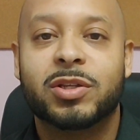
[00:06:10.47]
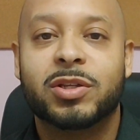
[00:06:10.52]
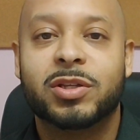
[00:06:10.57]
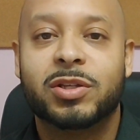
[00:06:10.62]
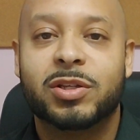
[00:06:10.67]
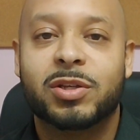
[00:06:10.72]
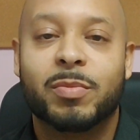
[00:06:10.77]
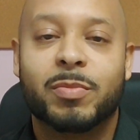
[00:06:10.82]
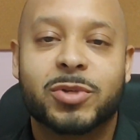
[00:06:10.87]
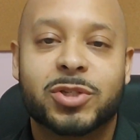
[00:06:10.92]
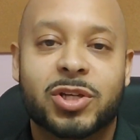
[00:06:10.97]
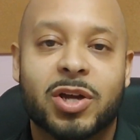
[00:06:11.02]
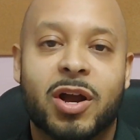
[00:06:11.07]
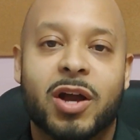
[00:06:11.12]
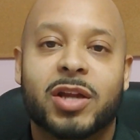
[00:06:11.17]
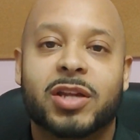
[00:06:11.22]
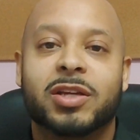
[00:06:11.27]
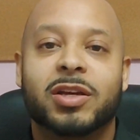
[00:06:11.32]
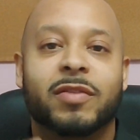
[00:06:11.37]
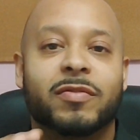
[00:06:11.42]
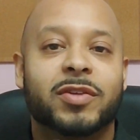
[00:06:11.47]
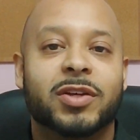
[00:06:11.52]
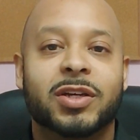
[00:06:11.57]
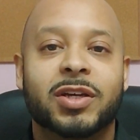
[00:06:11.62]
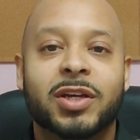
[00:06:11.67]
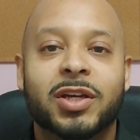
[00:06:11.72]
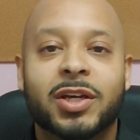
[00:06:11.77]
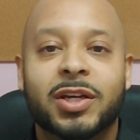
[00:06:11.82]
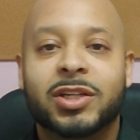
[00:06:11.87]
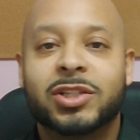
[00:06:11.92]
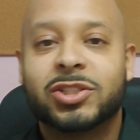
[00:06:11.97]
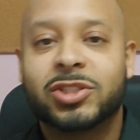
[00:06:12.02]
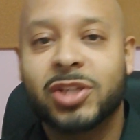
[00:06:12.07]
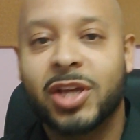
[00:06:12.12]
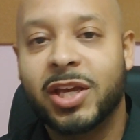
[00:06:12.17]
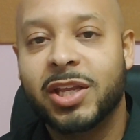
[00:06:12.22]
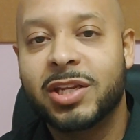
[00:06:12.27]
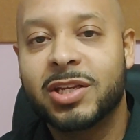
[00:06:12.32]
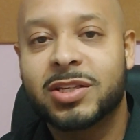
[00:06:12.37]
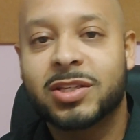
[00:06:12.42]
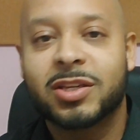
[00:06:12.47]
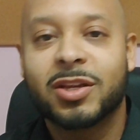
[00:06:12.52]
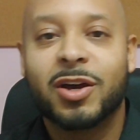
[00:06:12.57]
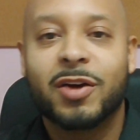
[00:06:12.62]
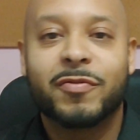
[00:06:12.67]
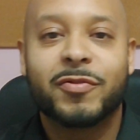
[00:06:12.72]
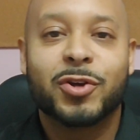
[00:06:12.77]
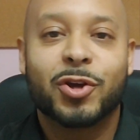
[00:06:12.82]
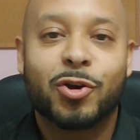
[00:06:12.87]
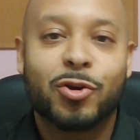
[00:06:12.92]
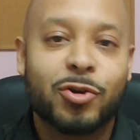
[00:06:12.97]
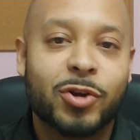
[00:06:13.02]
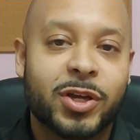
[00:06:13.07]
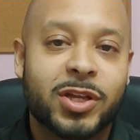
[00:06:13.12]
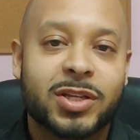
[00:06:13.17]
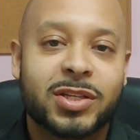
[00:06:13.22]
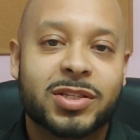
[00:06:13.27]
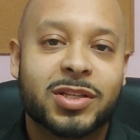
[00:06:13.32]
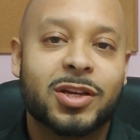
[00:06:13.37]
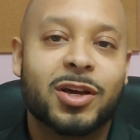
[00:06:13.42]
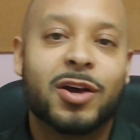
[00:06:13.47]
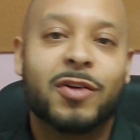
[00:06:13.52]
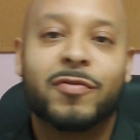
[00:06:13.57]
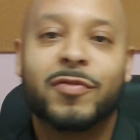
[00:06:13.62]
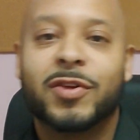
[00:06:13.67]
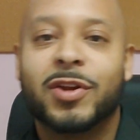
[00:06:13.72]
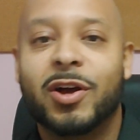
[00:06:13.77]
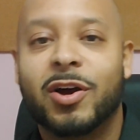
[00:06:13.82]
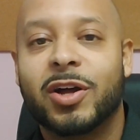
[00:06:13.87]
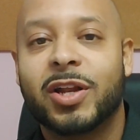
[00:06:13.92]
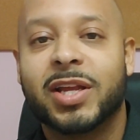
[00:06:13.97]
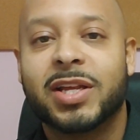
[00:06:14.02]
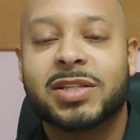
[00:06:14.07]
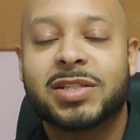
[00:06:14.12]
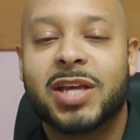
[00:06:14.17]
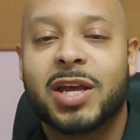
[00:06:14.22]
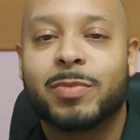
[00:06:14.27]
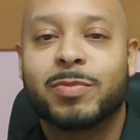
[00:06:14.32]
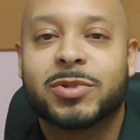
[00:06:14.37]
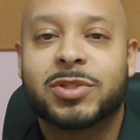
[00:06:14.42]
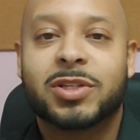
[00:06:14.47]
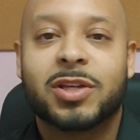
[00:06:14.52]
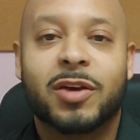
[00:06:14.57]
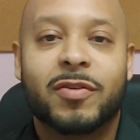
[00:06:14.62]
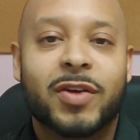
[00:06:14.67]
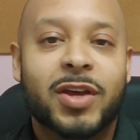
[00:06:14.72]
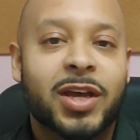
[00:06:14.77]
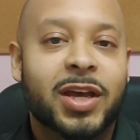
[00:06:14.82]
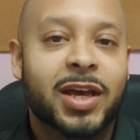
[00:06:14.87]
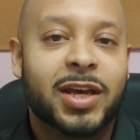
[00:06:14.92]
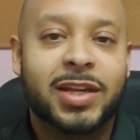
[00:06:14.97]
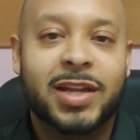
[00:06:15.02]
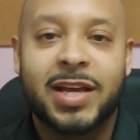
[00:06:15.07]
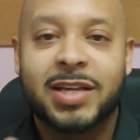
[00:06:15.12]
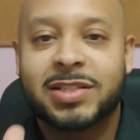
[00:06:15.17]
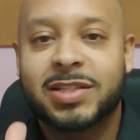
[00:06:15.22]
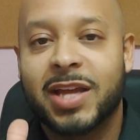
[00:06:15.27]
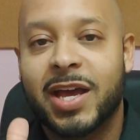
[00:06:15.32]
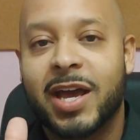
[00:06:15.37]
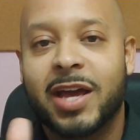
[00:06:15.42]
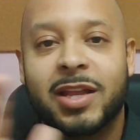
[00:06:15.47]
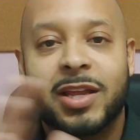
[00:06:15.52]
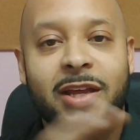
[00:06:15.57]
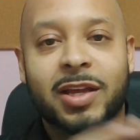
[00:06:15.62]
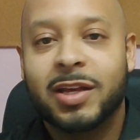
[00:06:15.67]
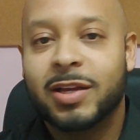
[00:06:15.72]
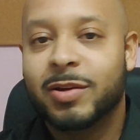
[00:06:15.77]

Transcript: the, the, majority of the shady stuff and the crooked stuff and all that type of stuff. And that's not